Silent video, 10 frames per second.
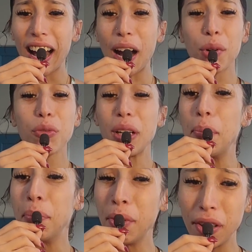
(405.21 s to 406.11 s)
I want to write a
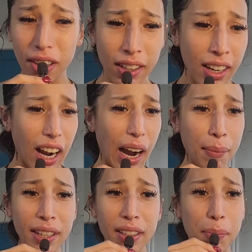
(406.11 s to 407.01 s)
book. I'm
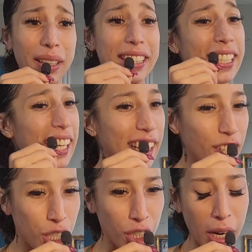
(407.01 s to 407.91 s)
going to be a
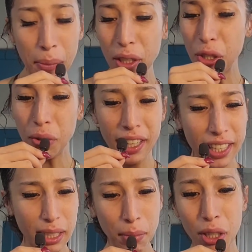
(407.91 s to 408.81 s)
teacher. I'm going to do
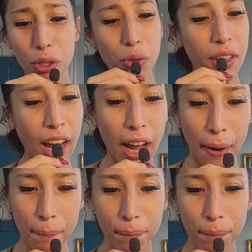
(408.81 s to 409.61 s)
this. I'm going to do that.